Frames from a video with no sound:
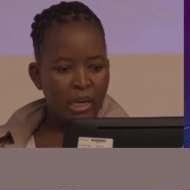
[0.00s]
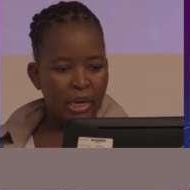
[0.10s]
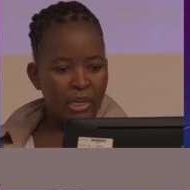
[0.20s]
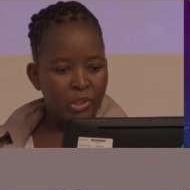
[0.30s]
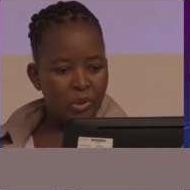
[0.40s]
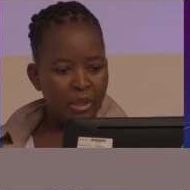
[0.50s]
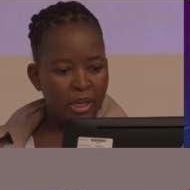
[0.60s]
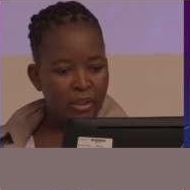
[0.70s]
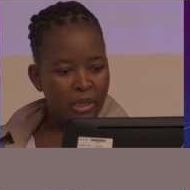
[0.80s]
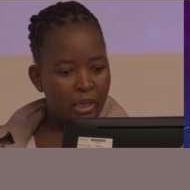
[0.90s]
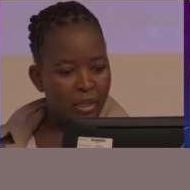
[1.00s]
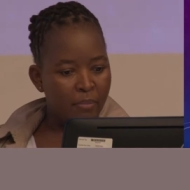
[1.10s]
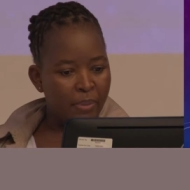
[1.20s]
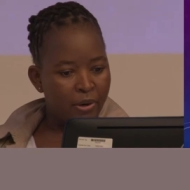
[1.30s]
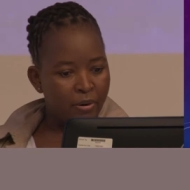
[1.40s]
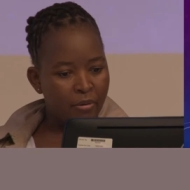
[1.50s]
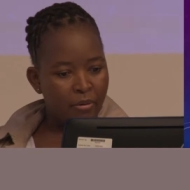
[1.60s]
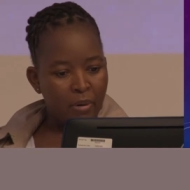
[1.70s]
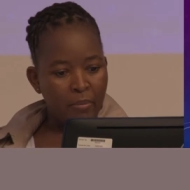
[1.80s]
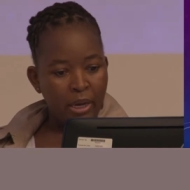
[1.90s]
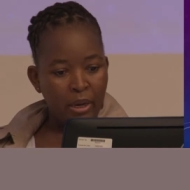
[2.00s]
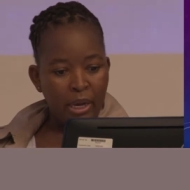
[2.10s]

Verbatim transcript: had shown that the, the partogram